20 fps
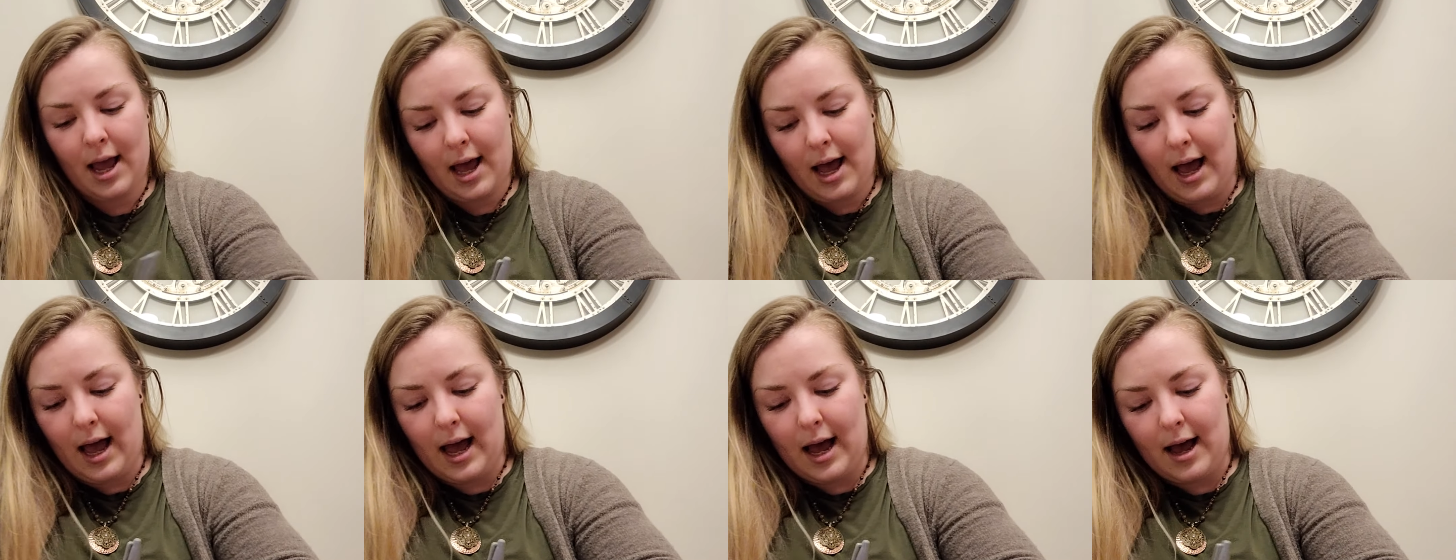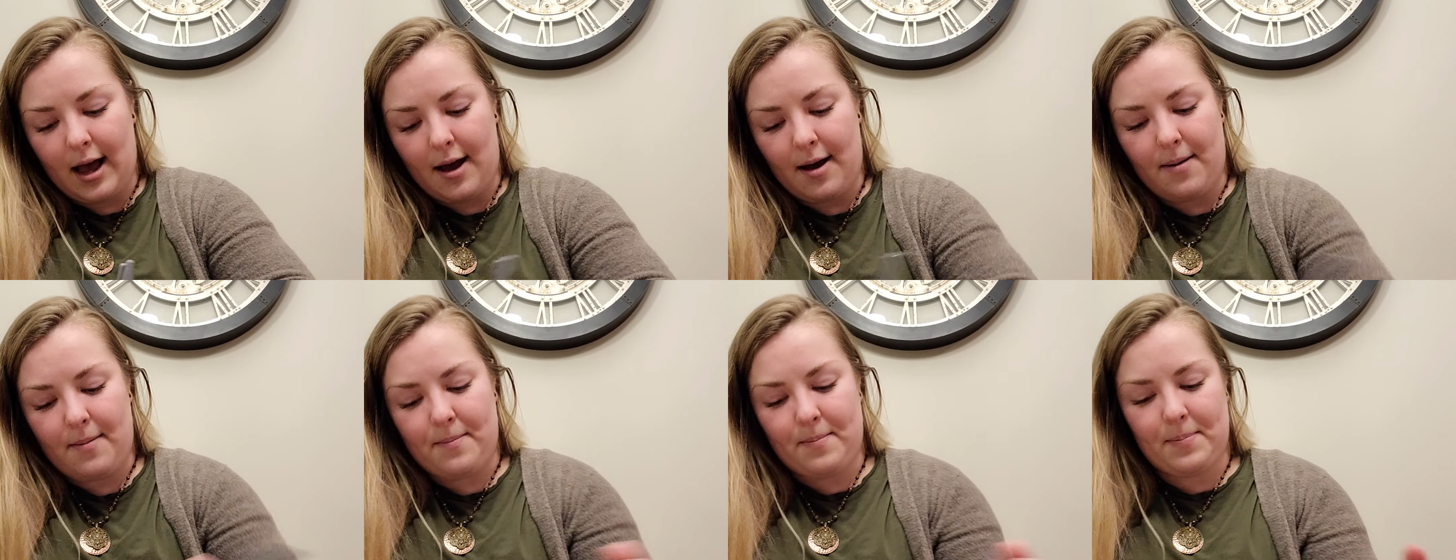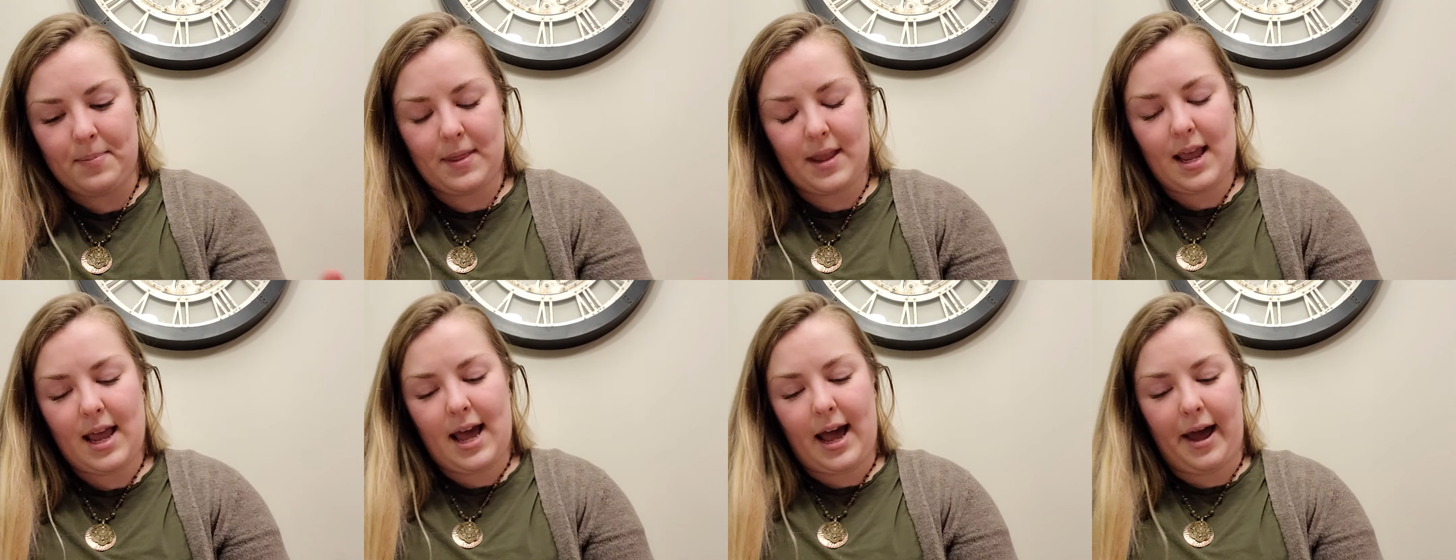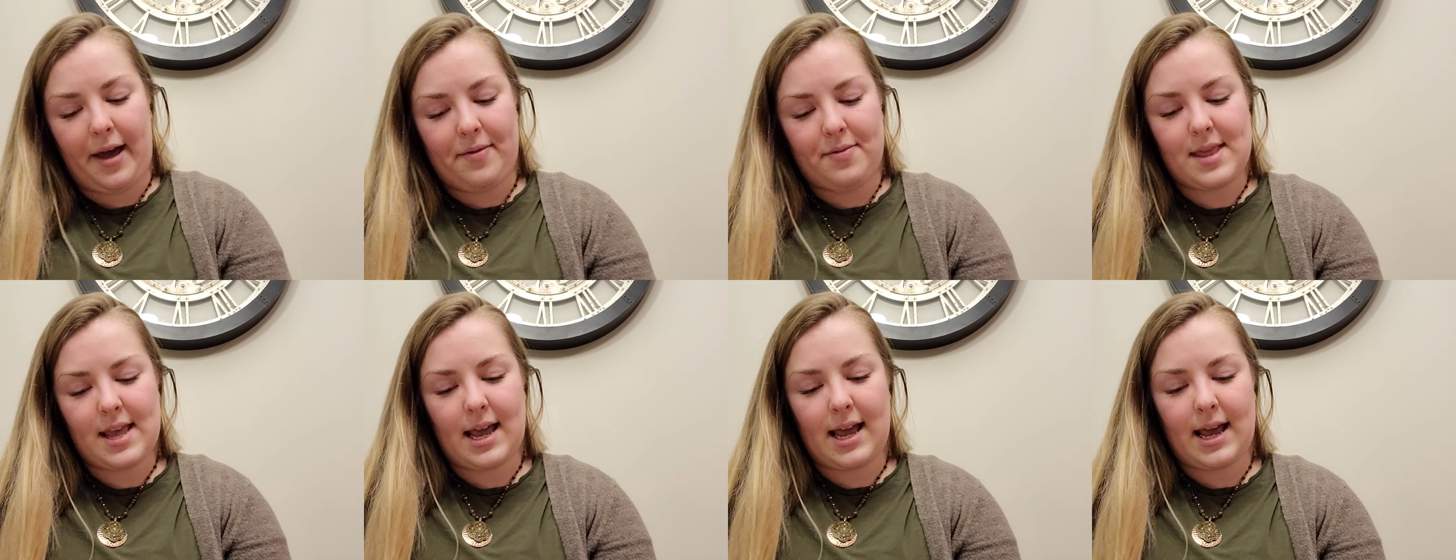And
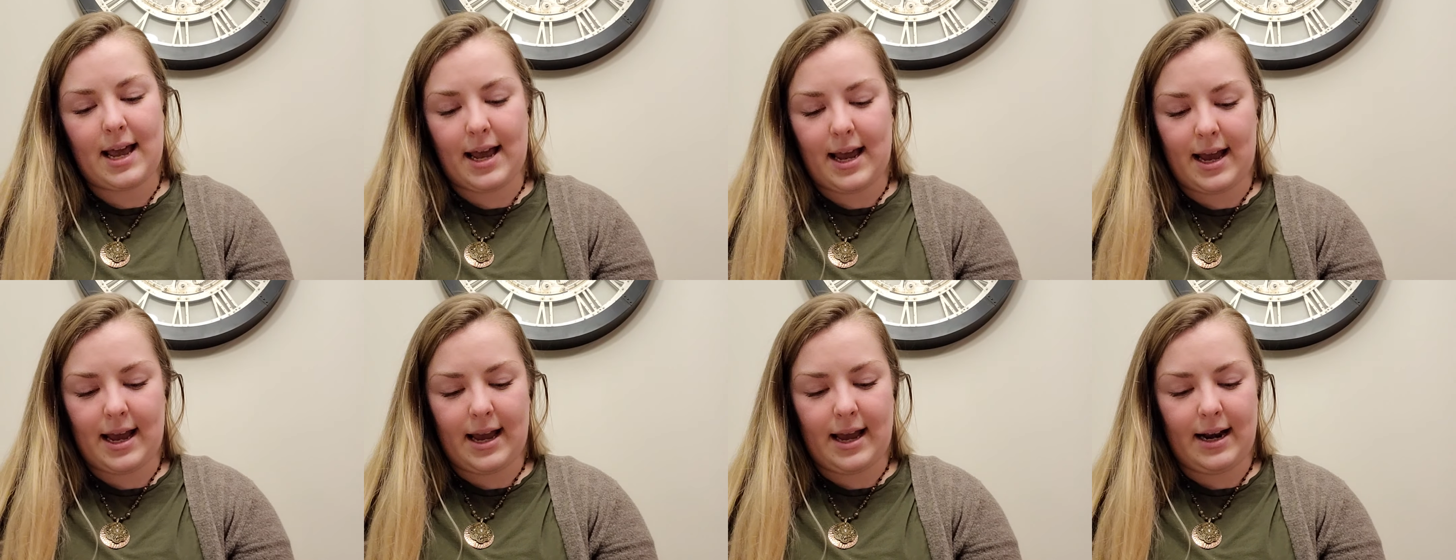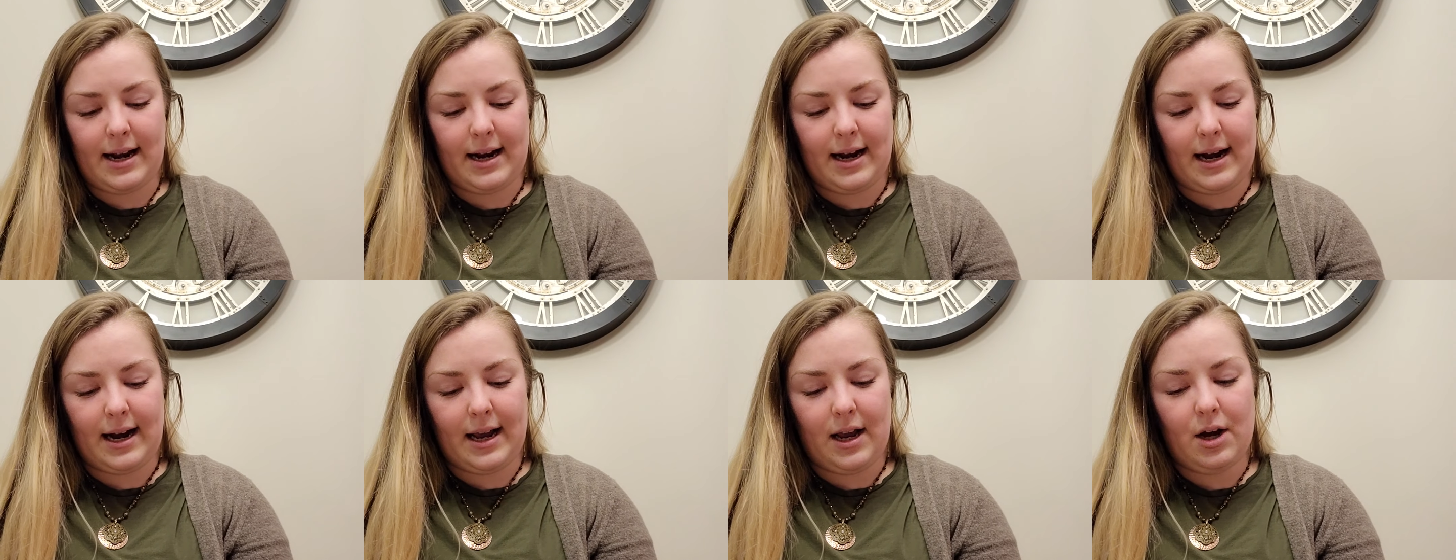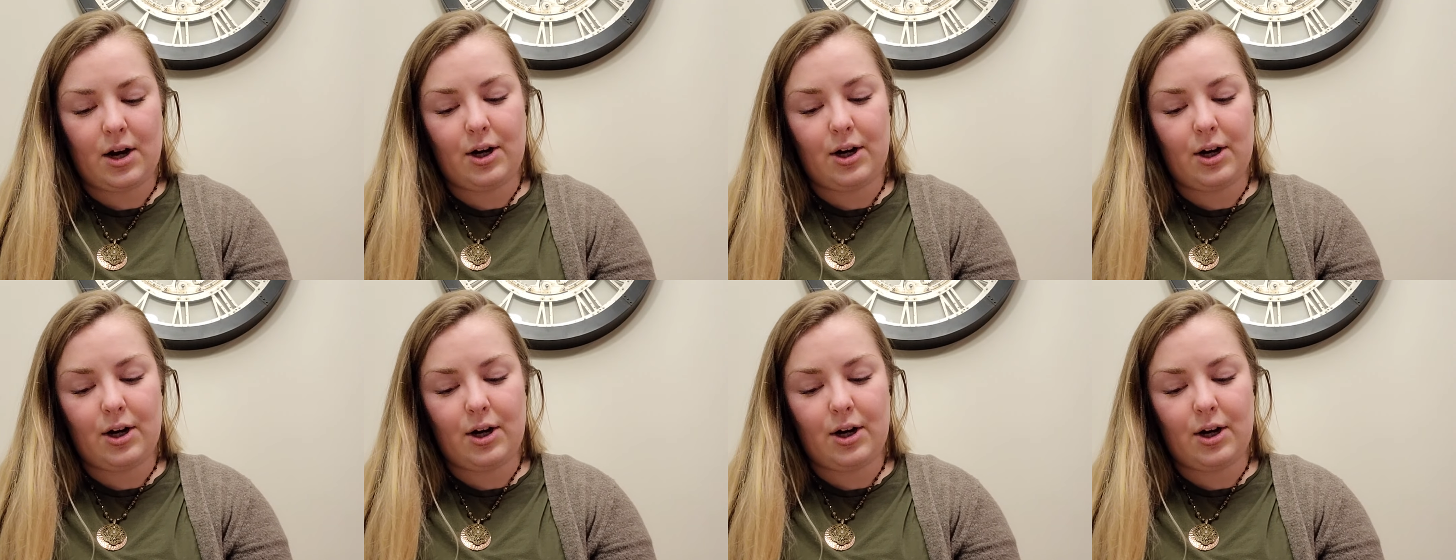then I